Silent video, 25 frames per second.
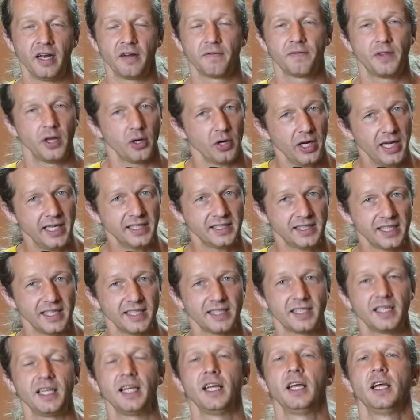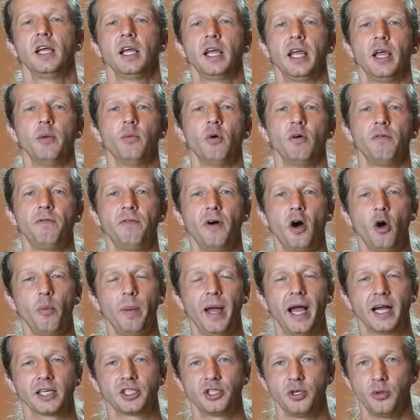And if there isn't, it will
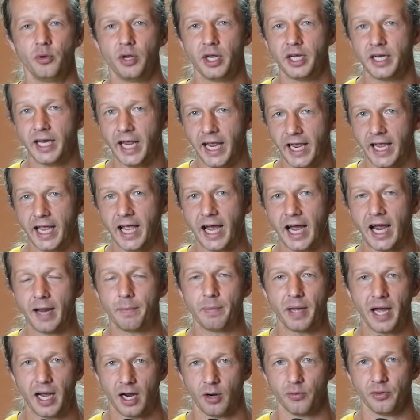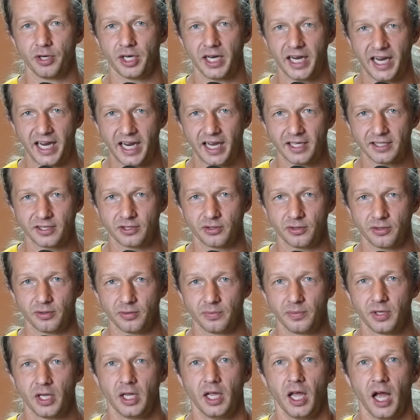fall back to an AI powered
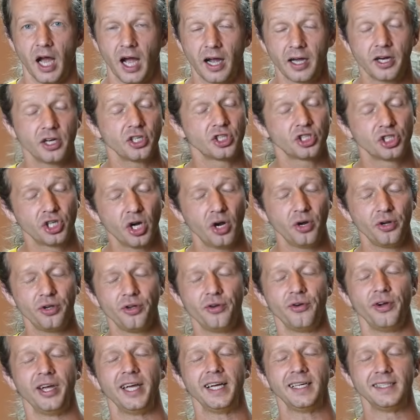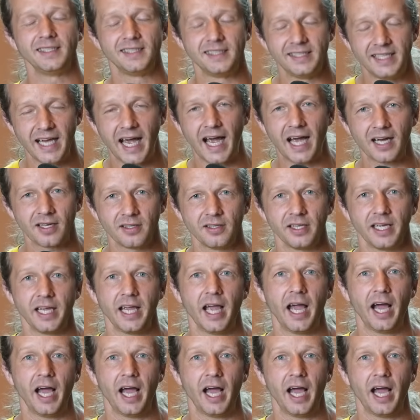answer. I'm gonna show you exactly